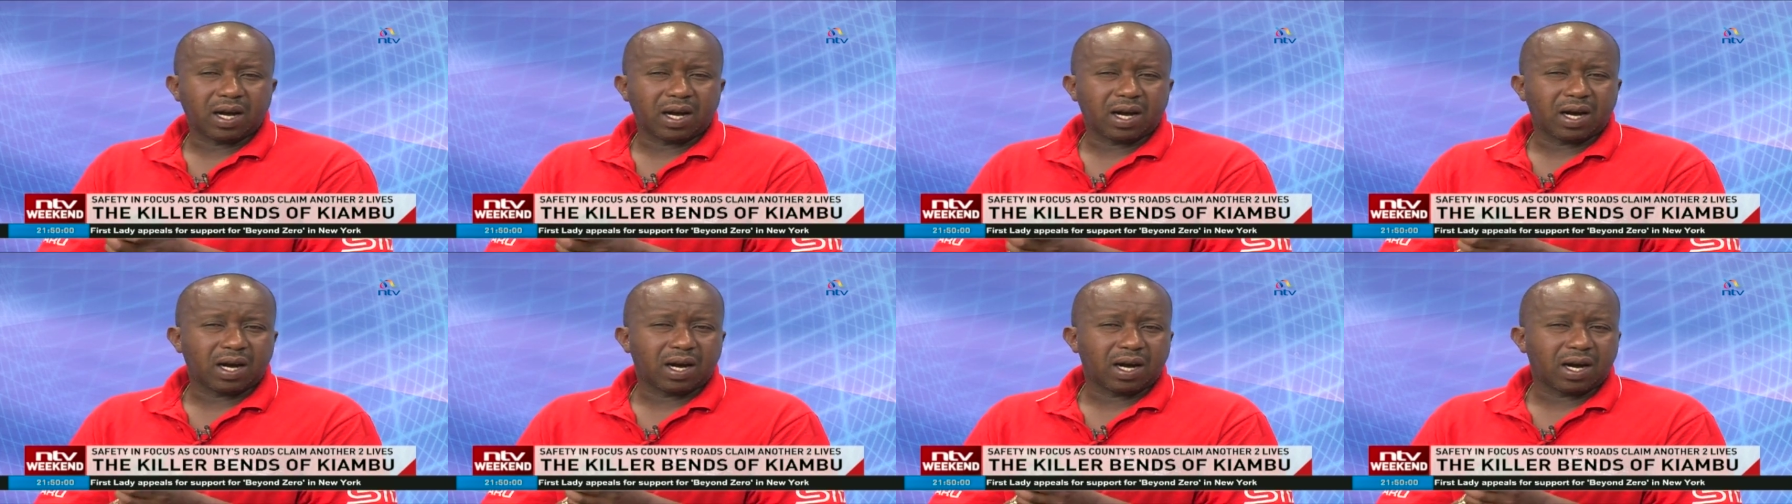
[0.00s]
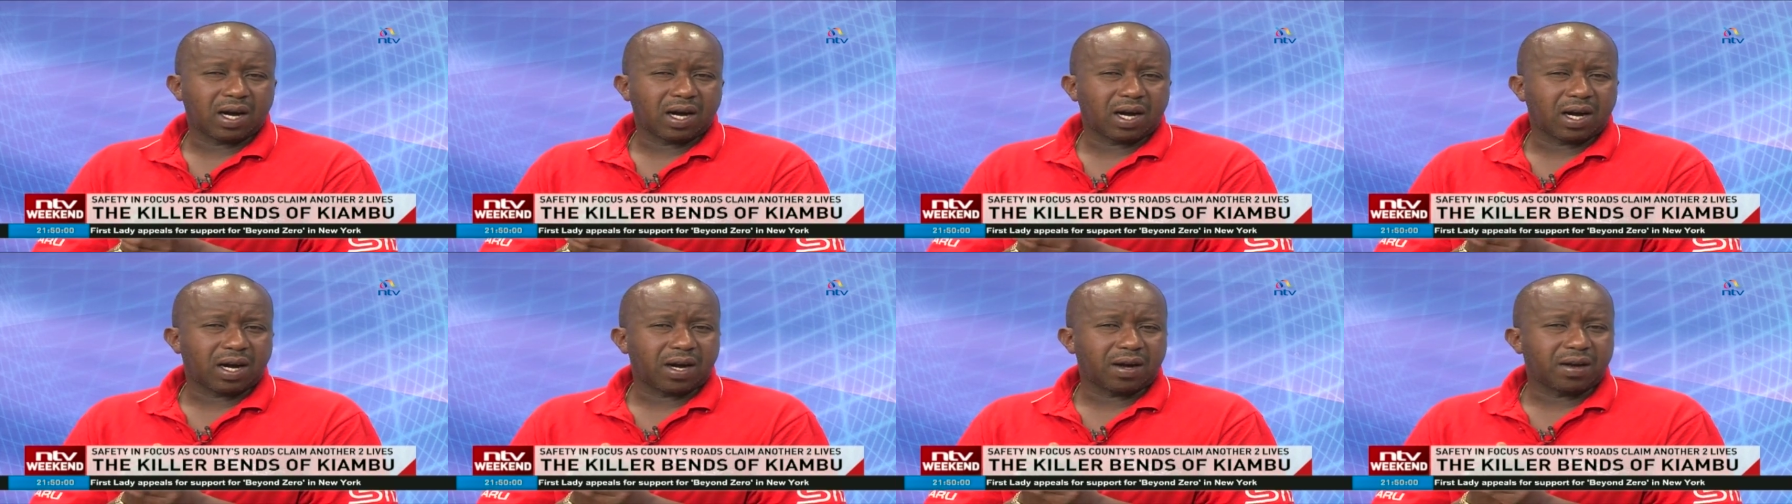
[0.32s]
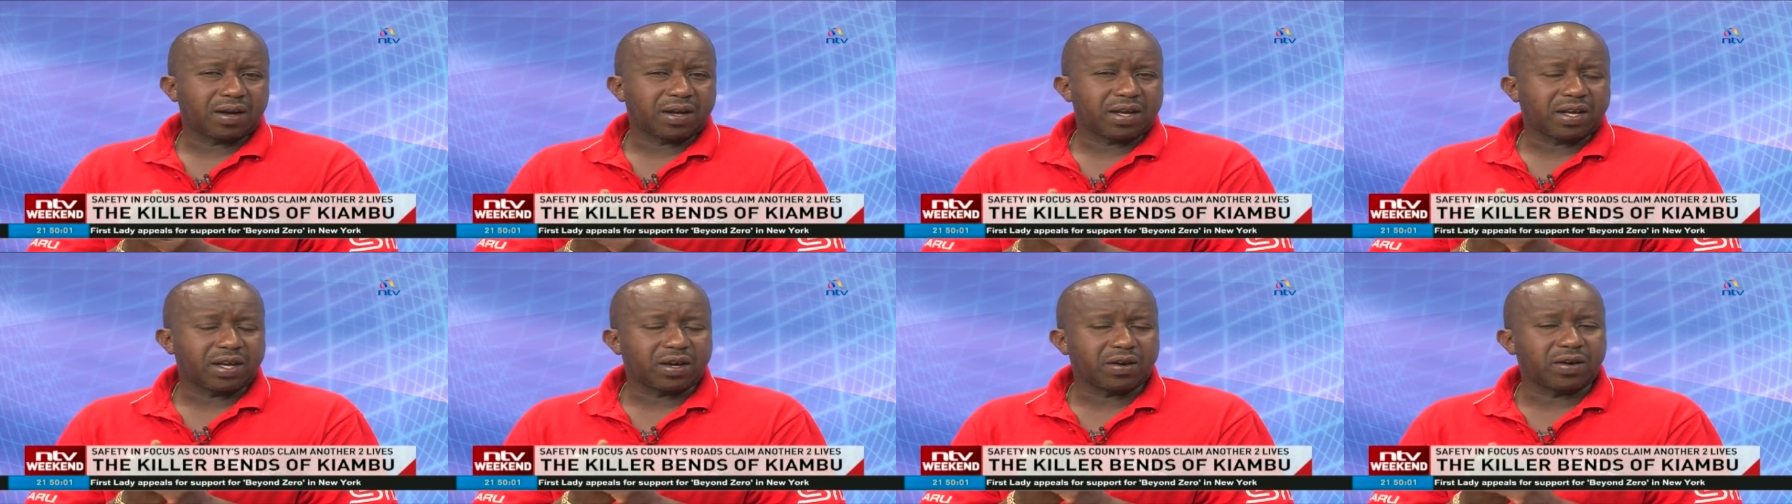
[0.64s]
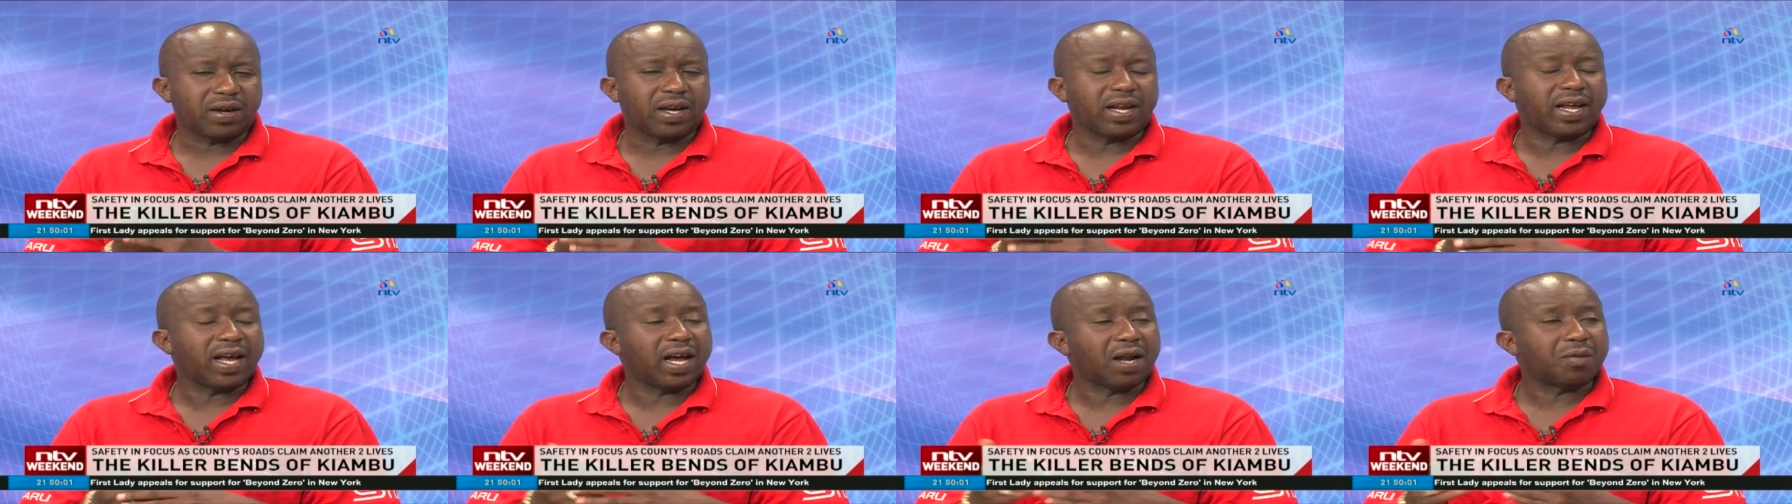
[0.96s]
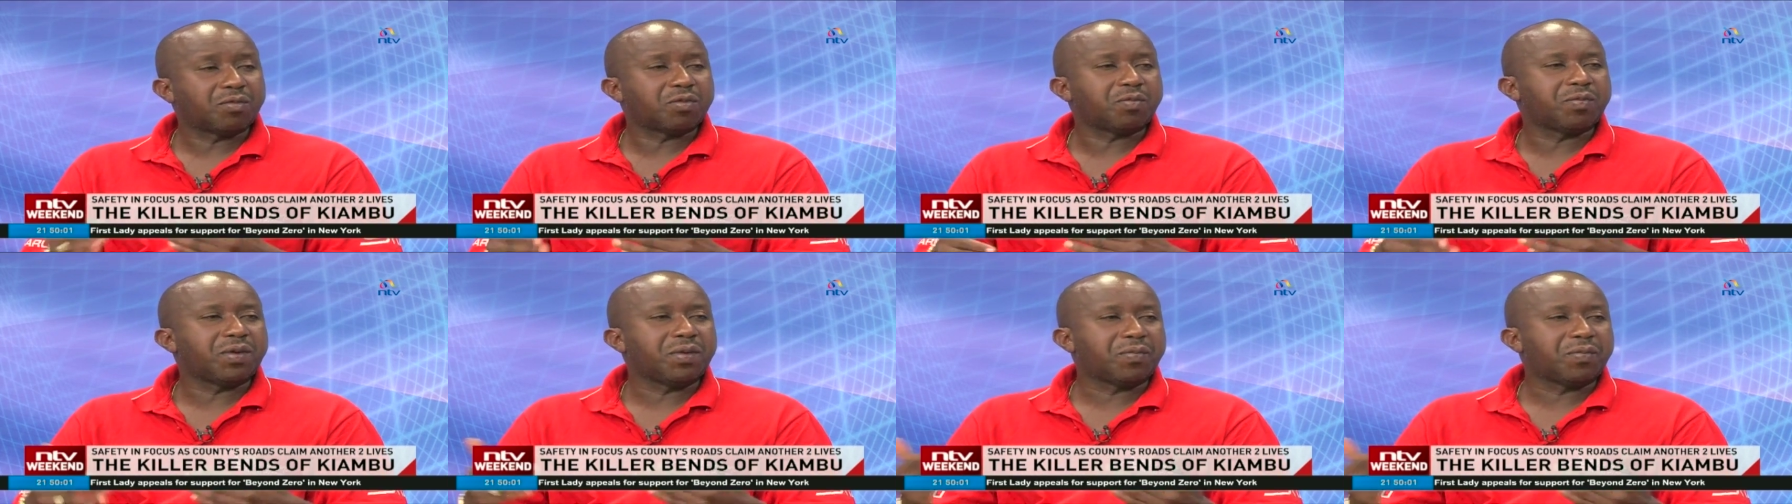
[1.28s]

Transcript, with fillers: uh, he really helped